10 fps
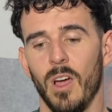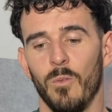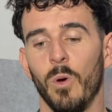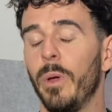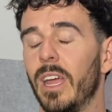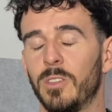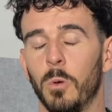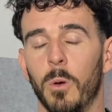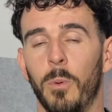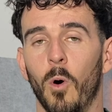will we get
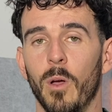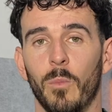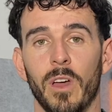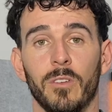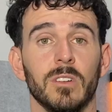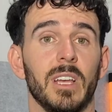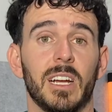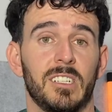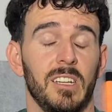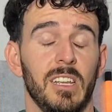to a point where there is
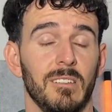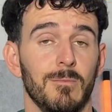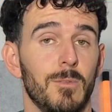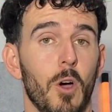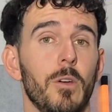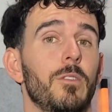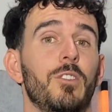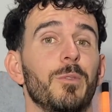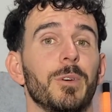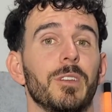actually no
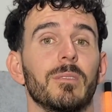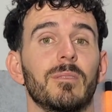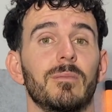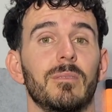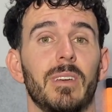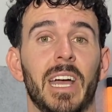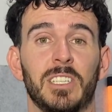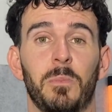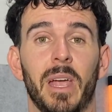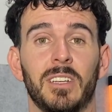human
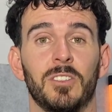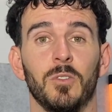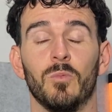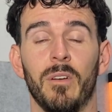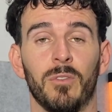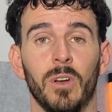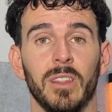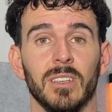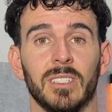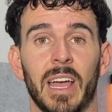aspect to referee
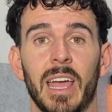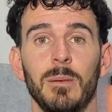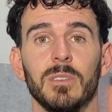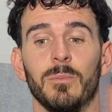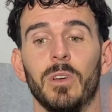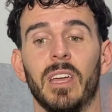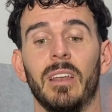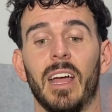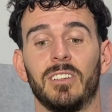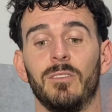these games, and we can
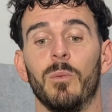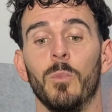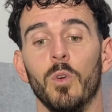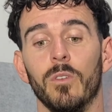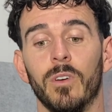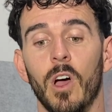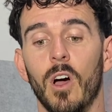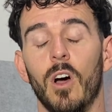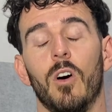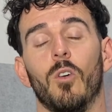actually remove
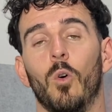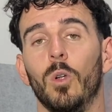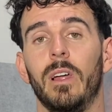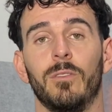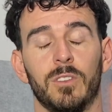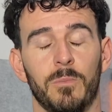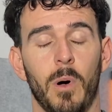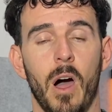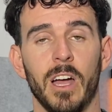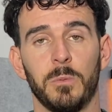all levels of
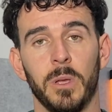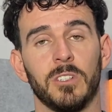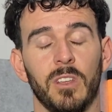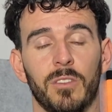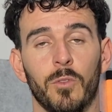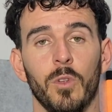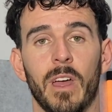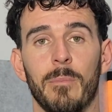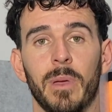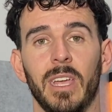bias potentially through
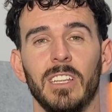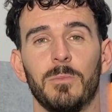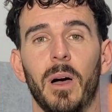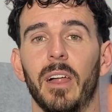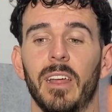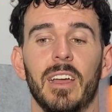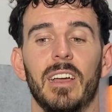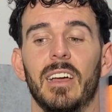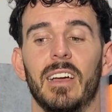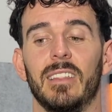that means, but
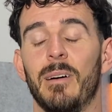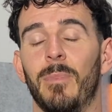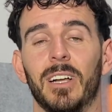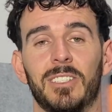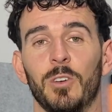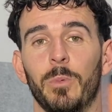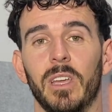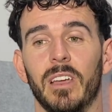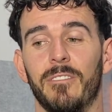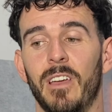that might still
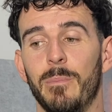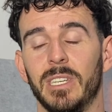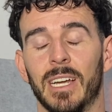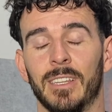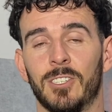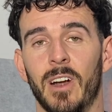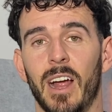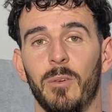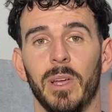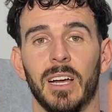be a fair bit down the
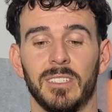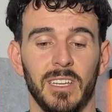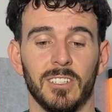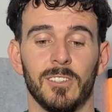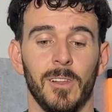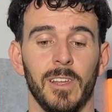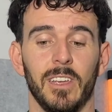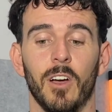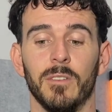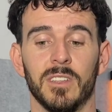track. We are seeing slowly
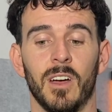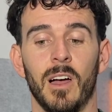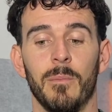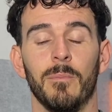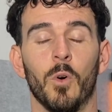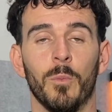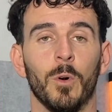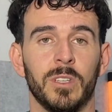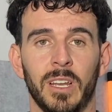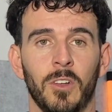over time more and
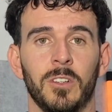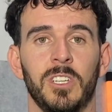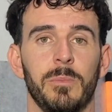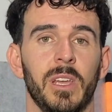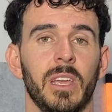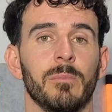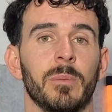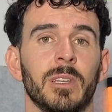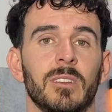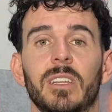more technology being
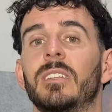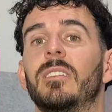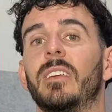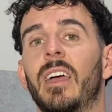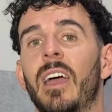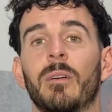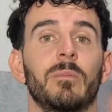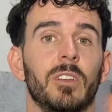implemented into the game,